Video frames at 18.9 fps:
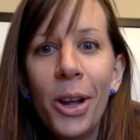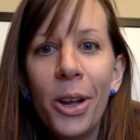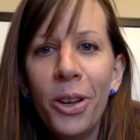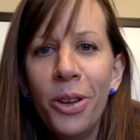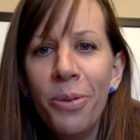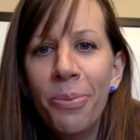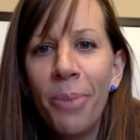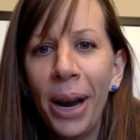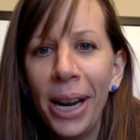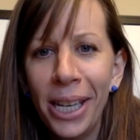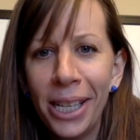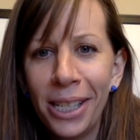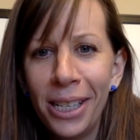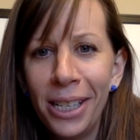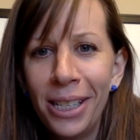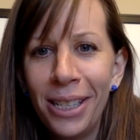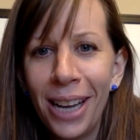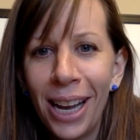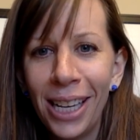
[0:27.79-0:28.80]
You might
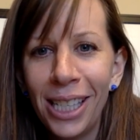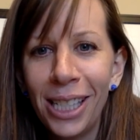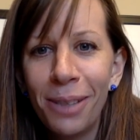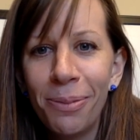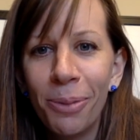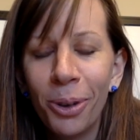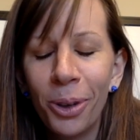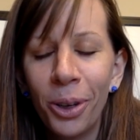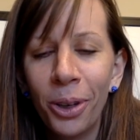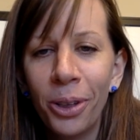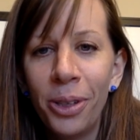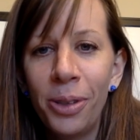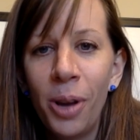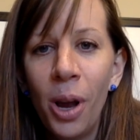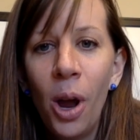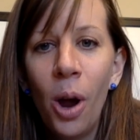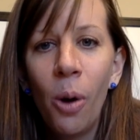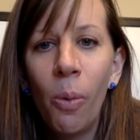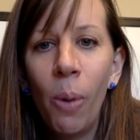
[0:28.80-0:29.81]
see decimals
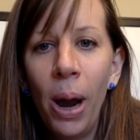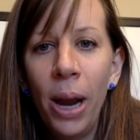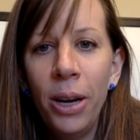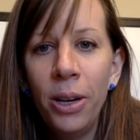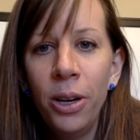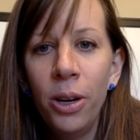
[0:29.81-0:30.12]
when